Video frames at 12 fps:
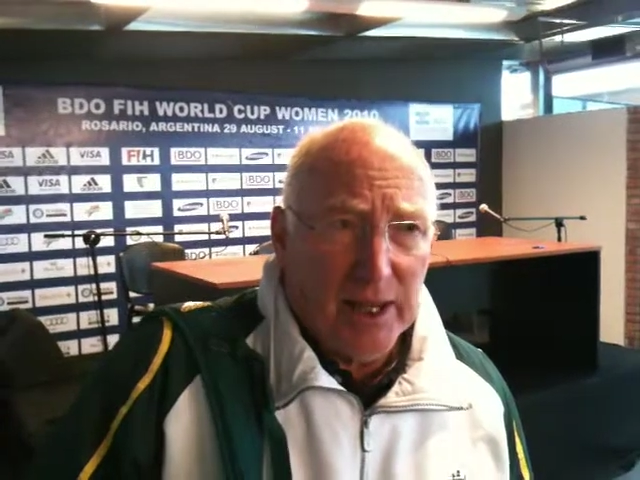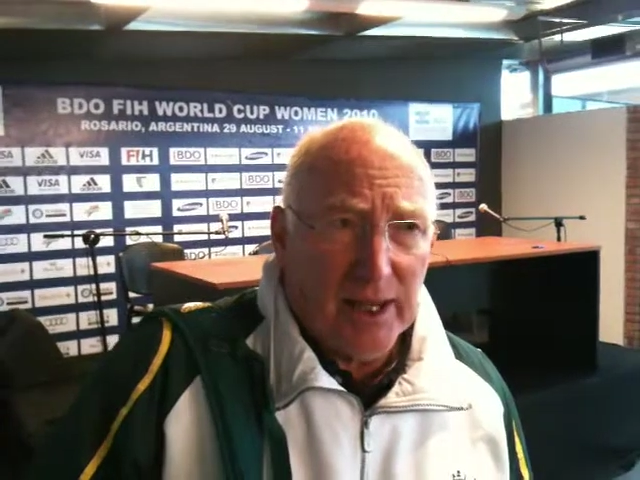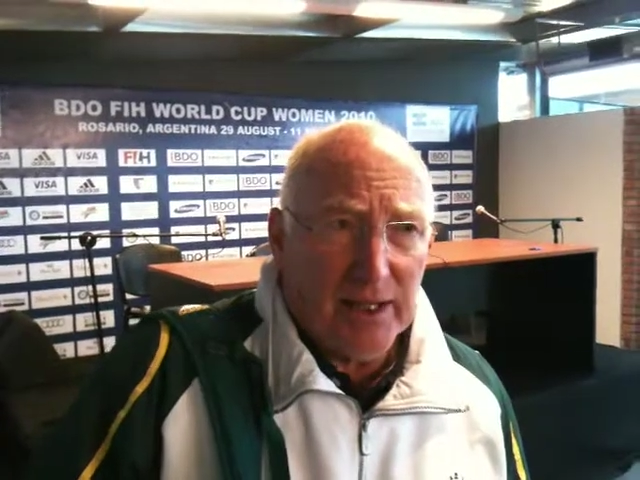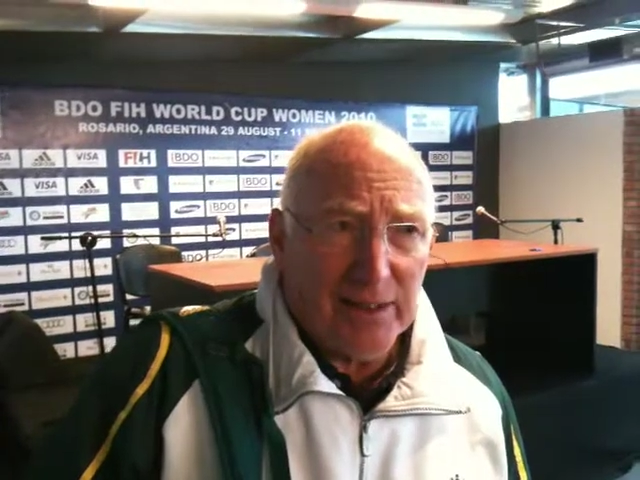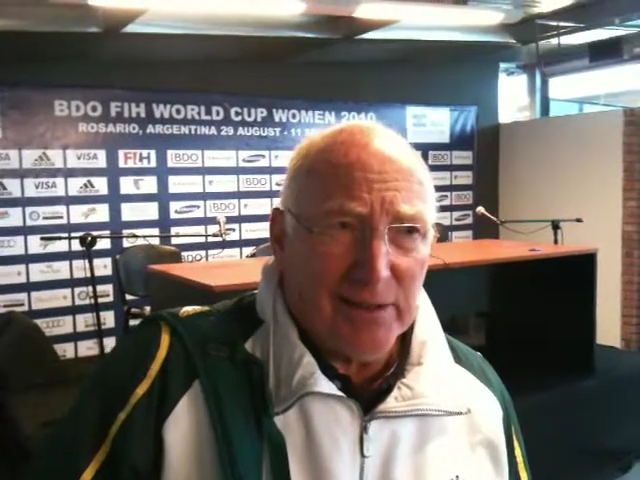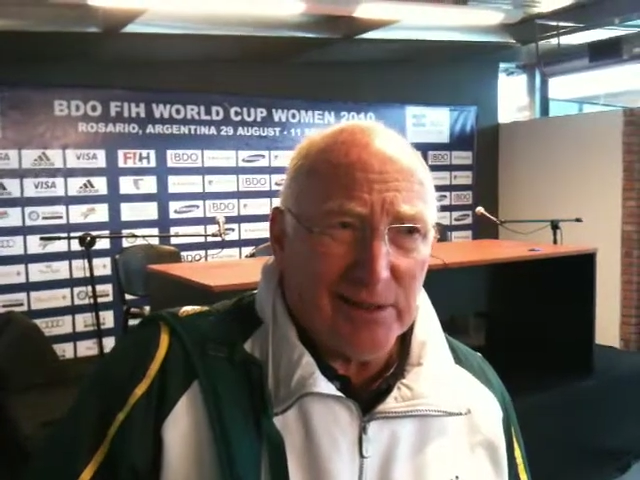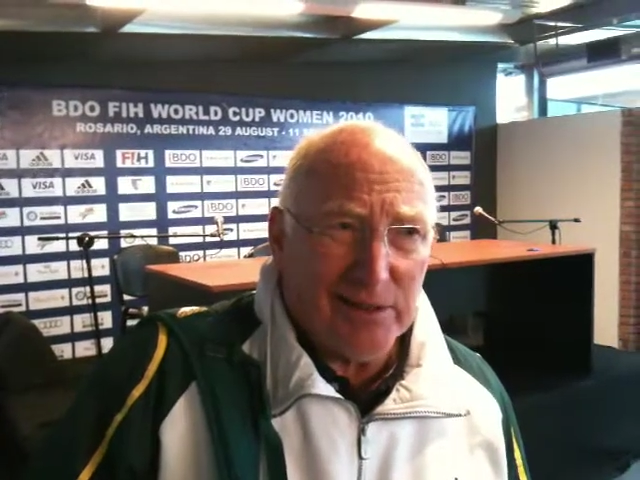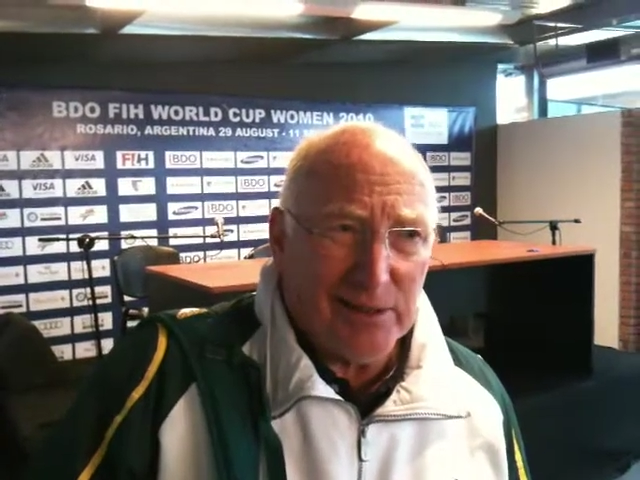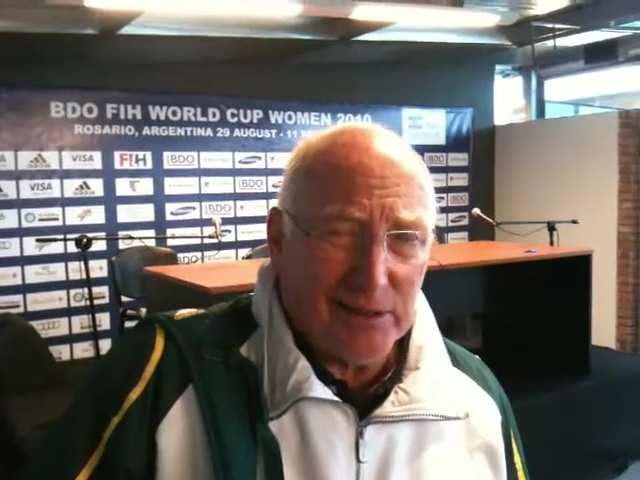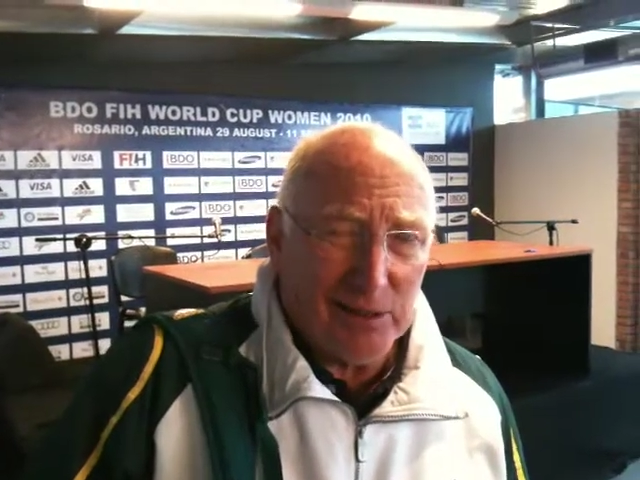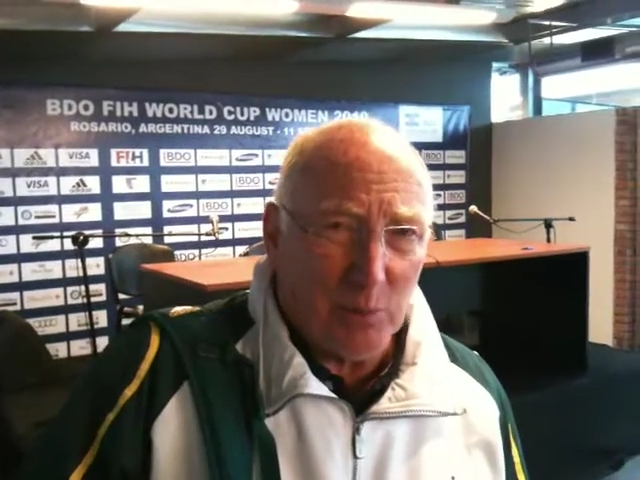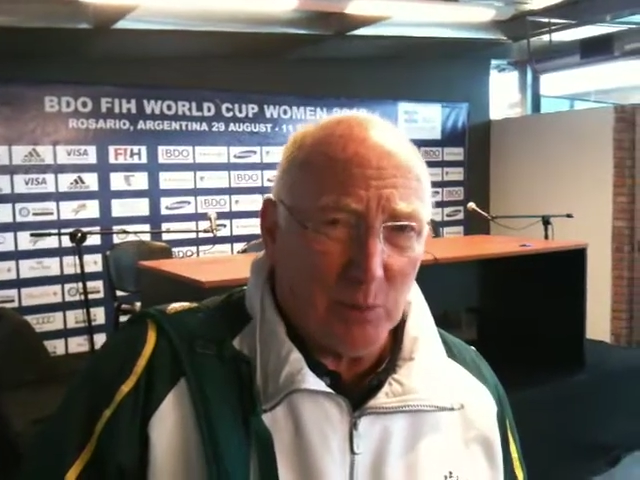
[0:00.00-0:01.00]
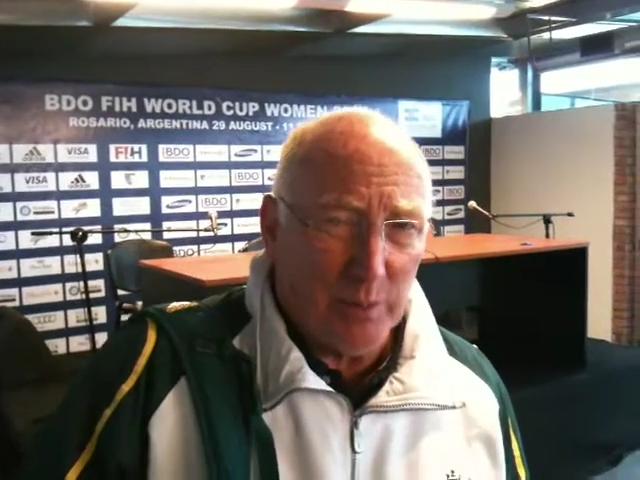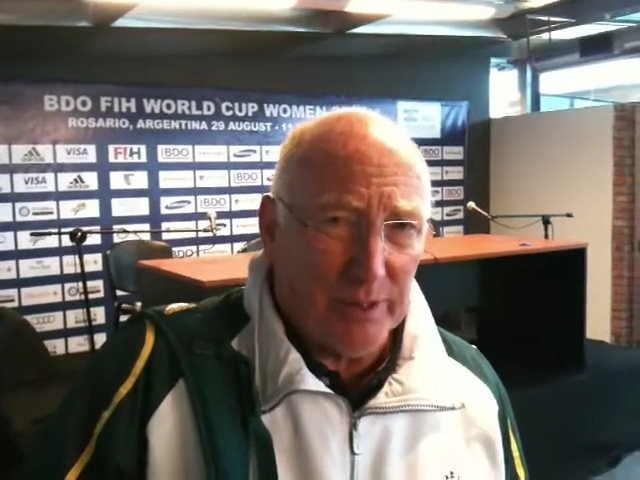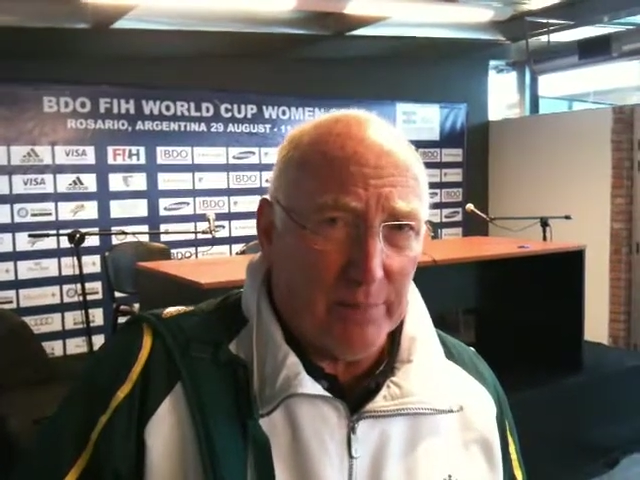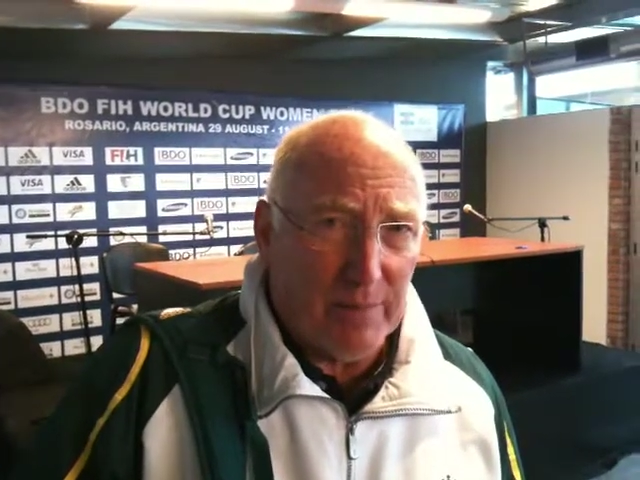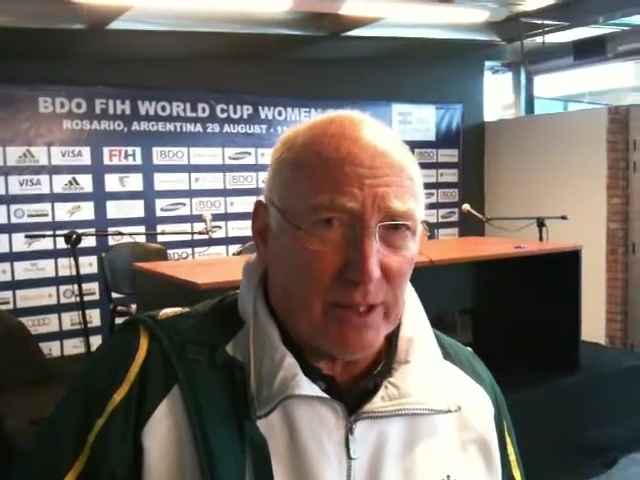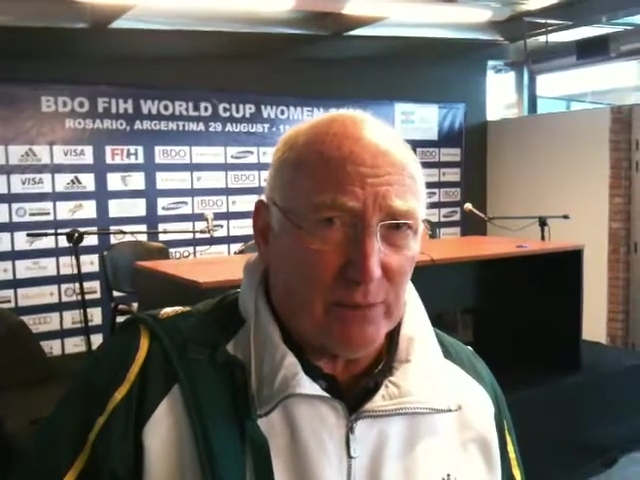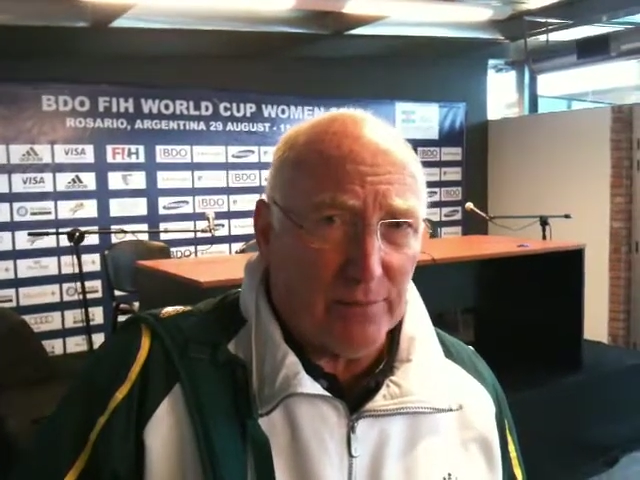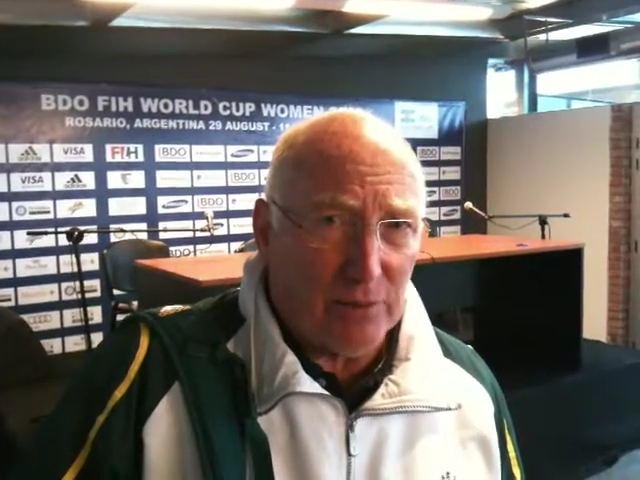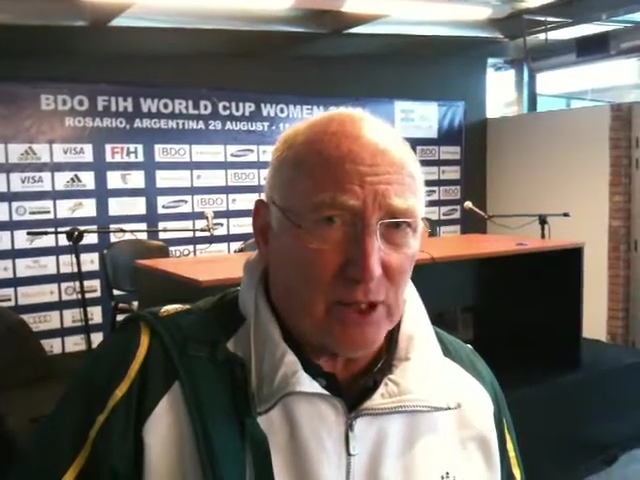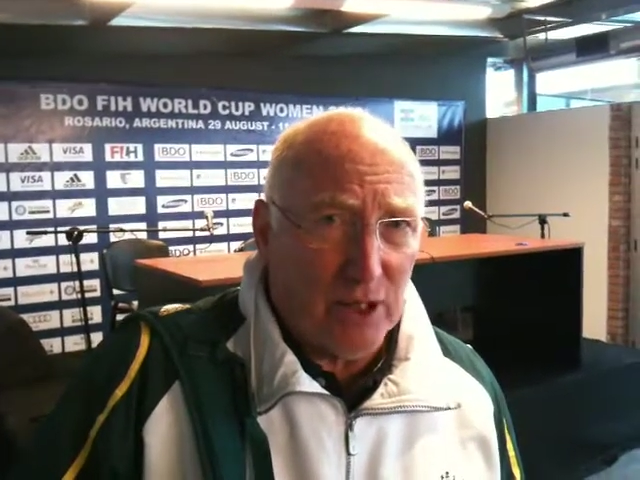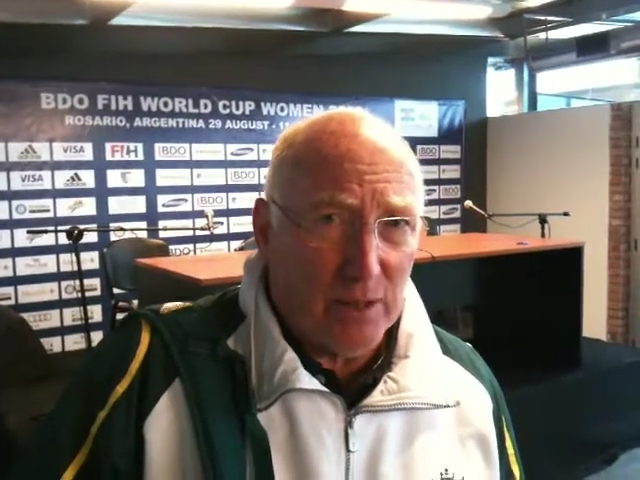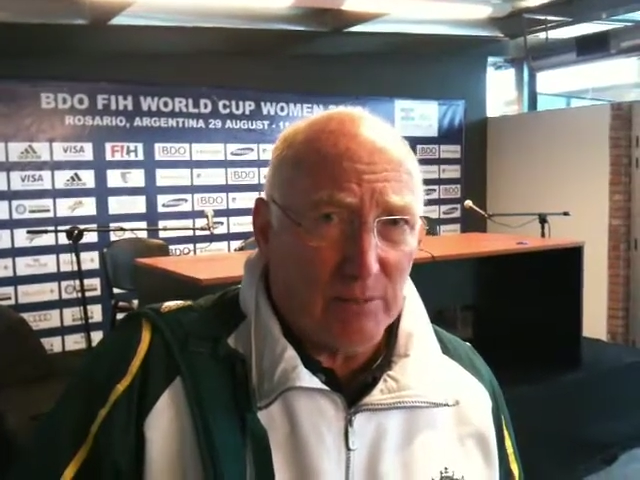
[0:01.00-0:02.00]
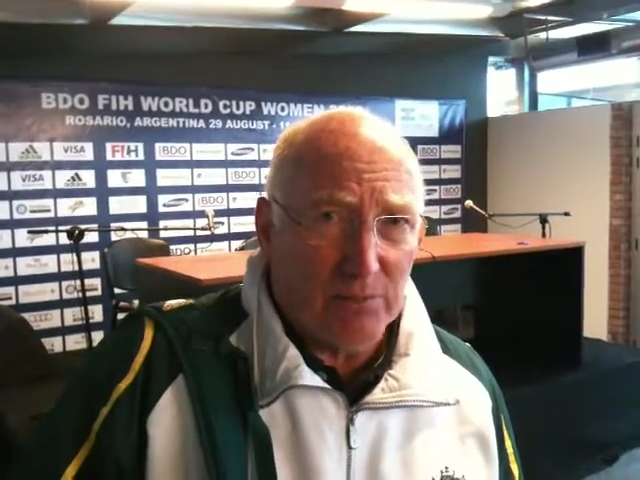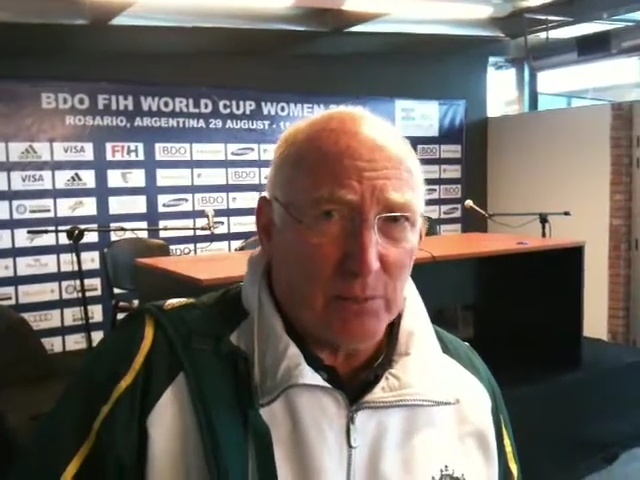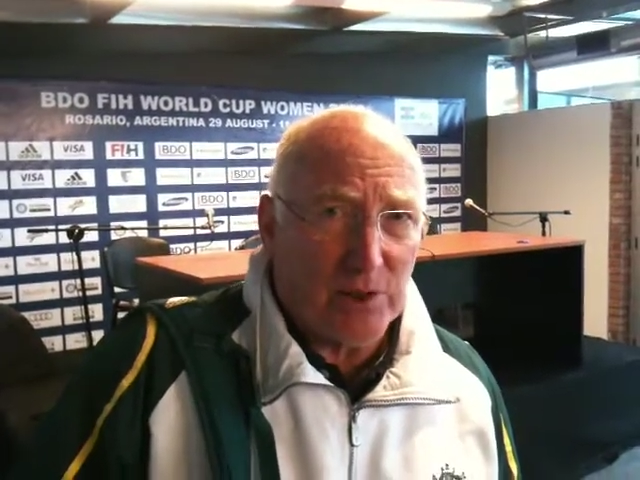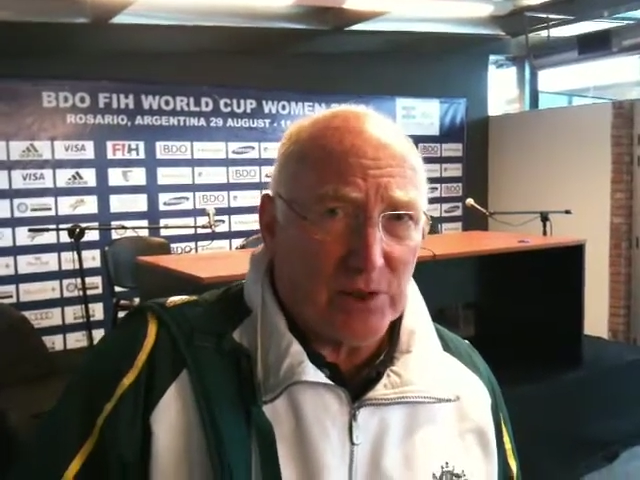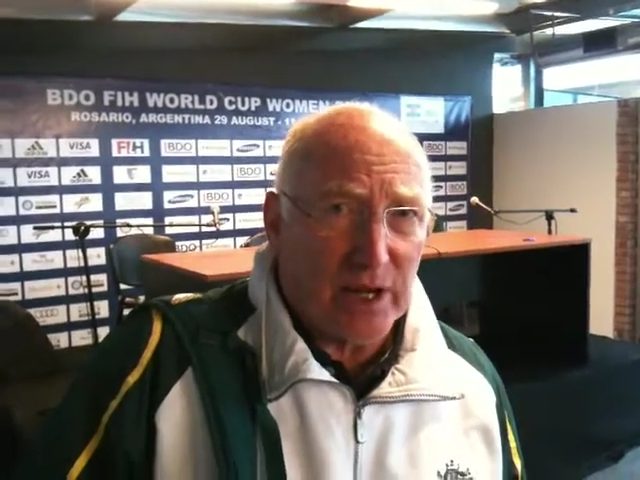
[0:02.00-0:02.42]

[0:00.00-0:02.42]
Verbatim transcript: and uh, it will be a matter of time before we